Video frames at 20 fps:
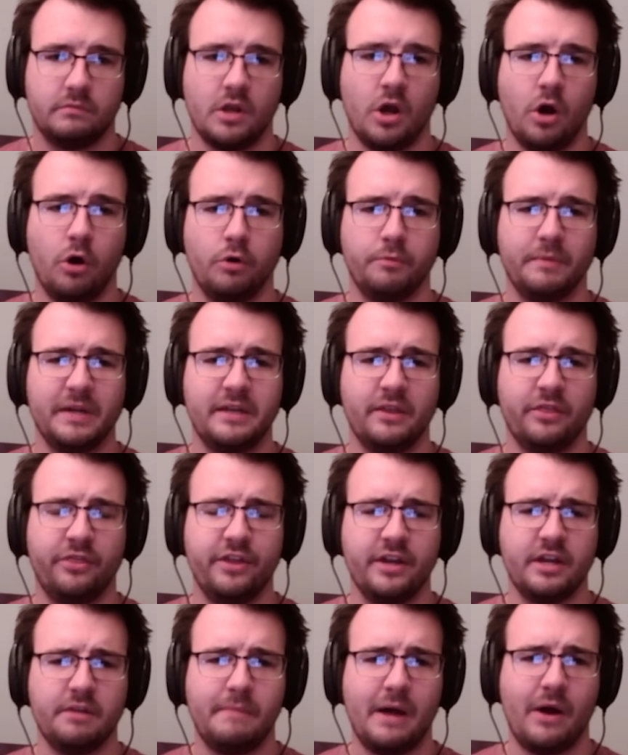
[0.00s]
Oh, and we can
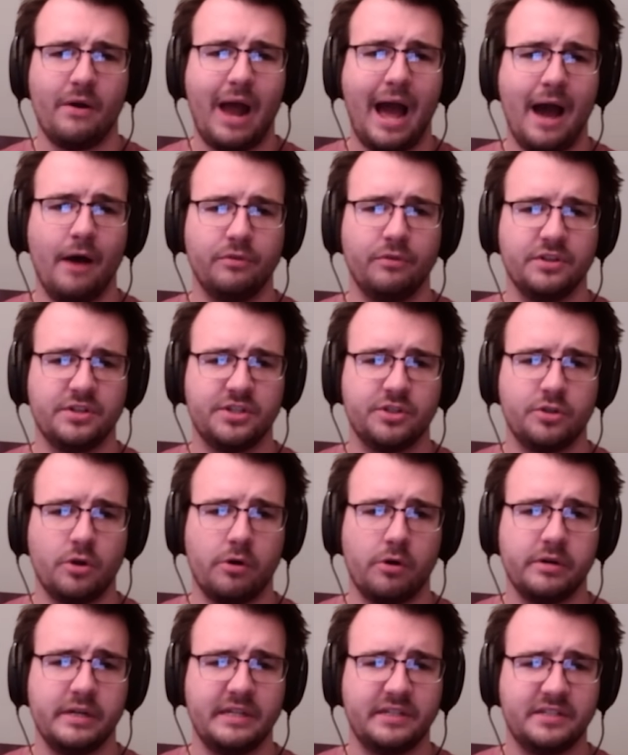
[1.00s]
think about how the
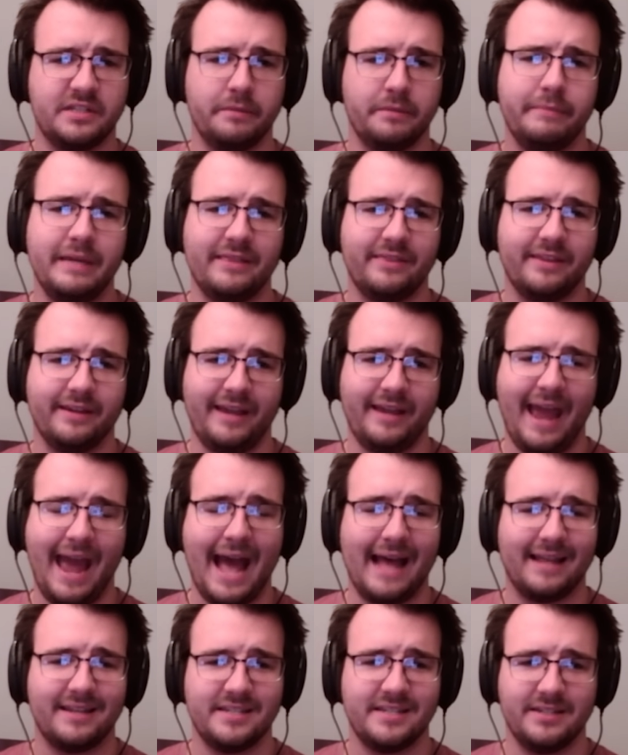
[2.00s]
star needs to meet the
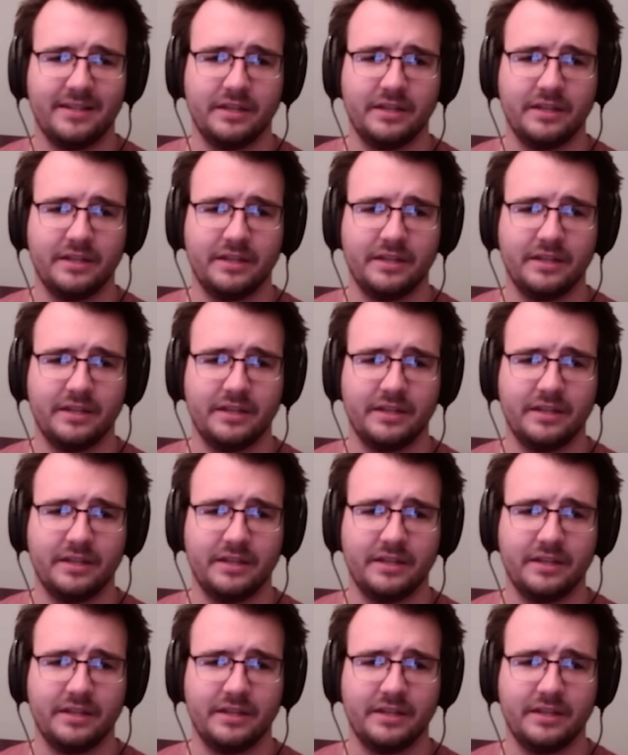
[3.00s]
cats.